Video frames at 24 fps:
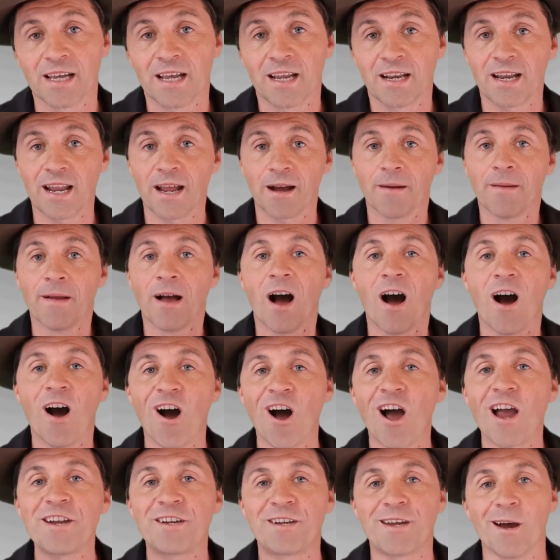Now,
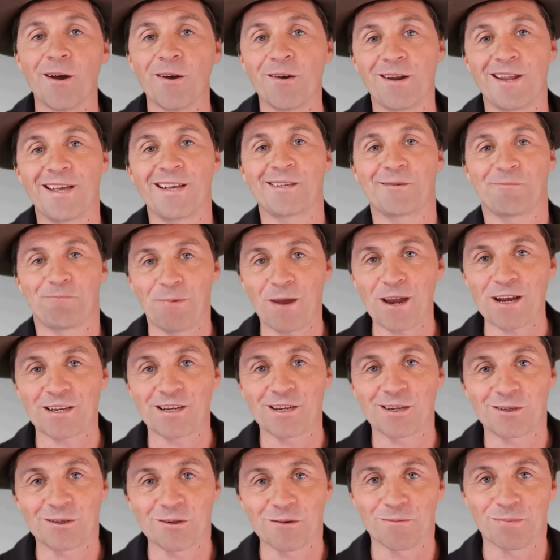I don't expect
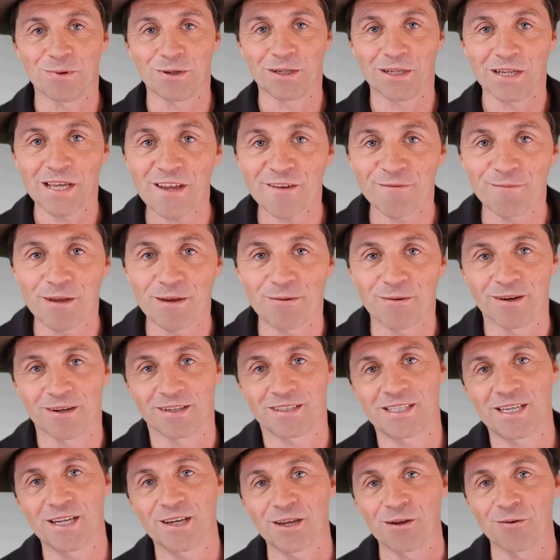you to believe me when I
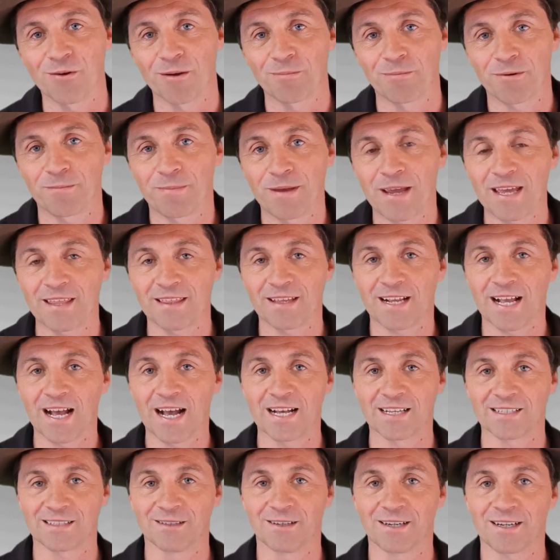tell you I prepare the
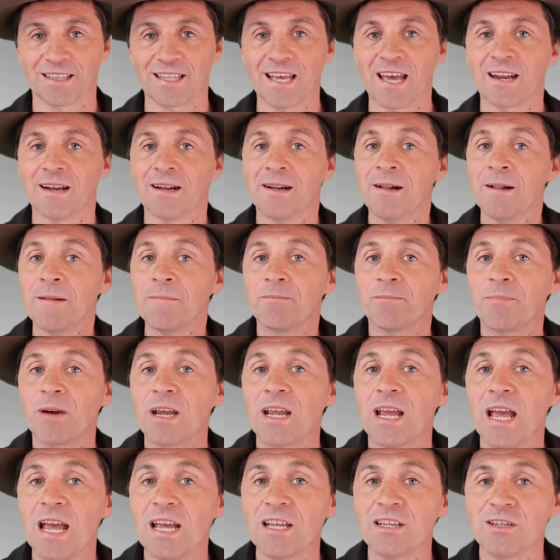cars like that, but
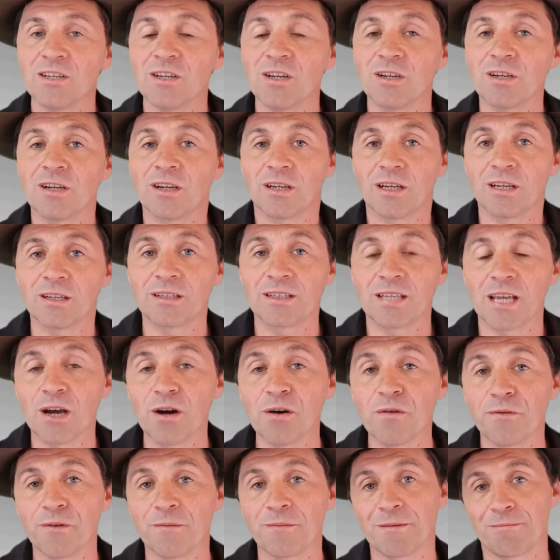as you could
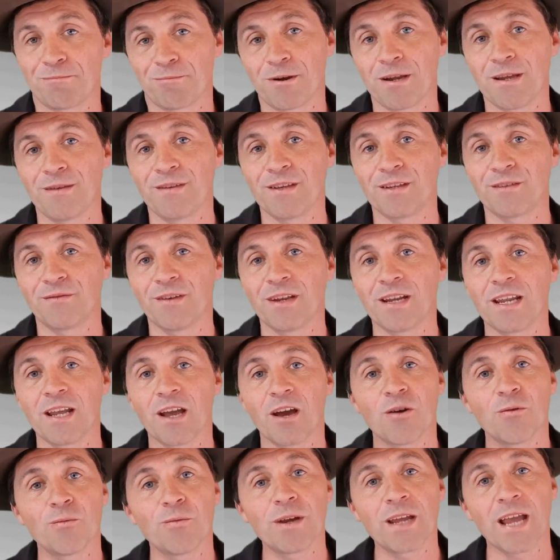tell from the previous
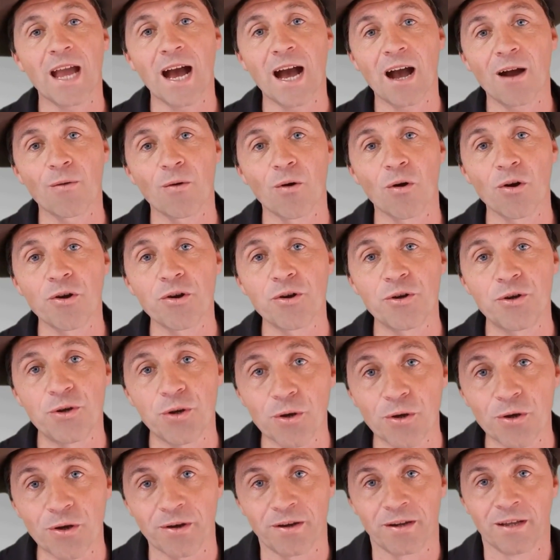video, we are on
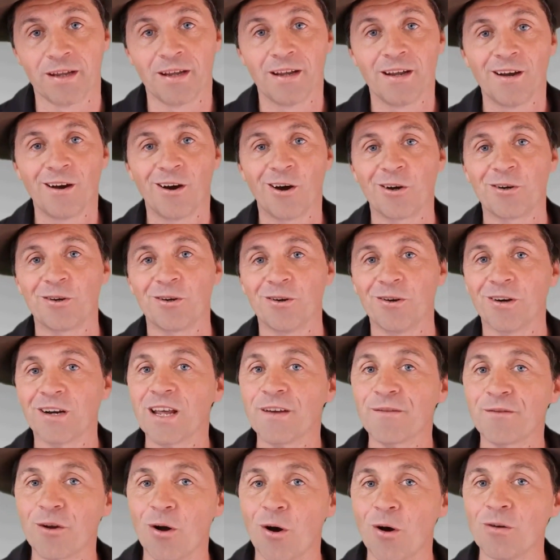dirt. I do not
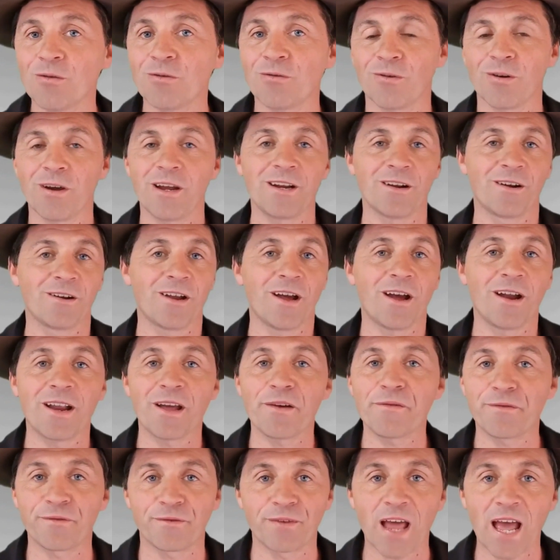have concrete, I don't
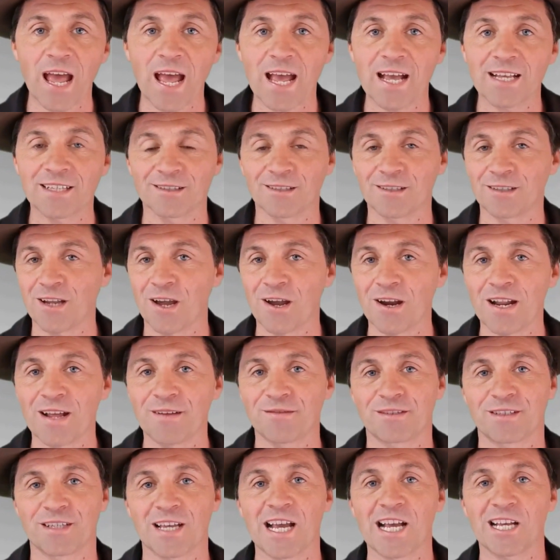have flags, I don't have
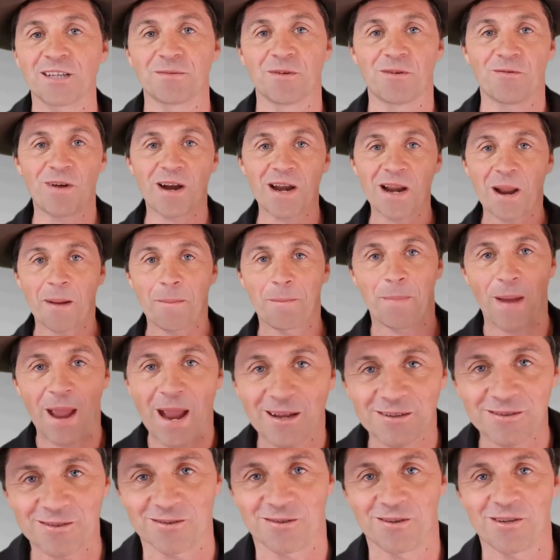salesmen ready to
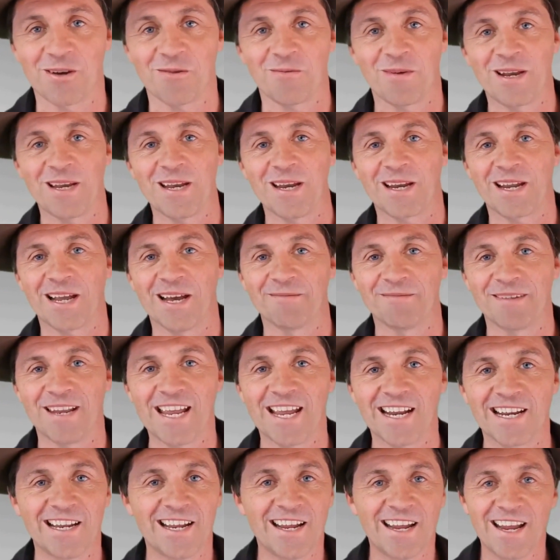pounce on you when you come
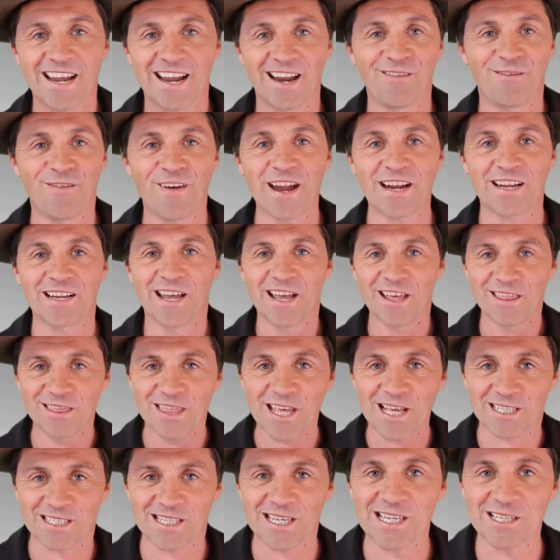down. In fact,
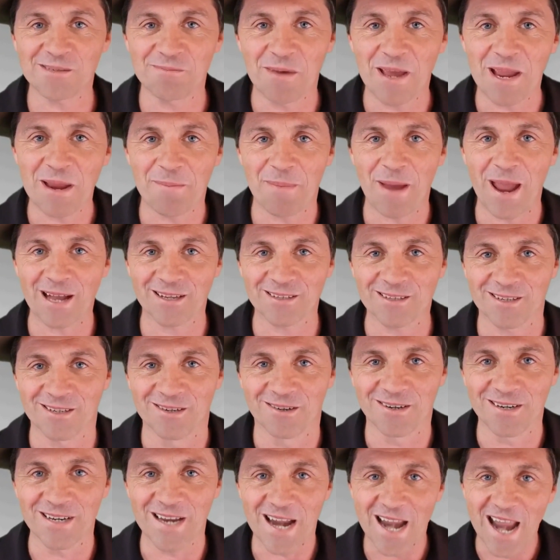this is me pouncing
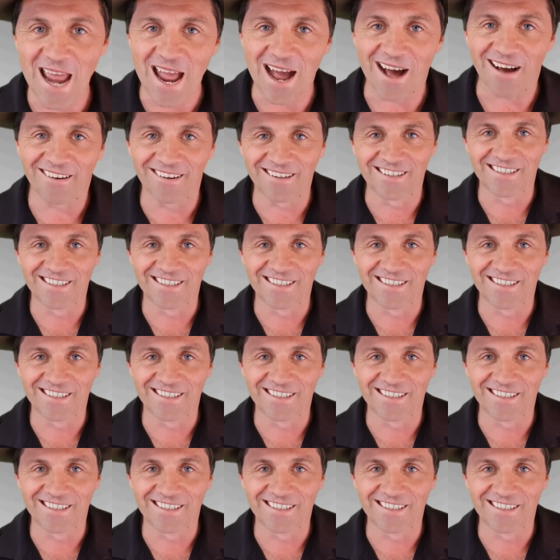on you now.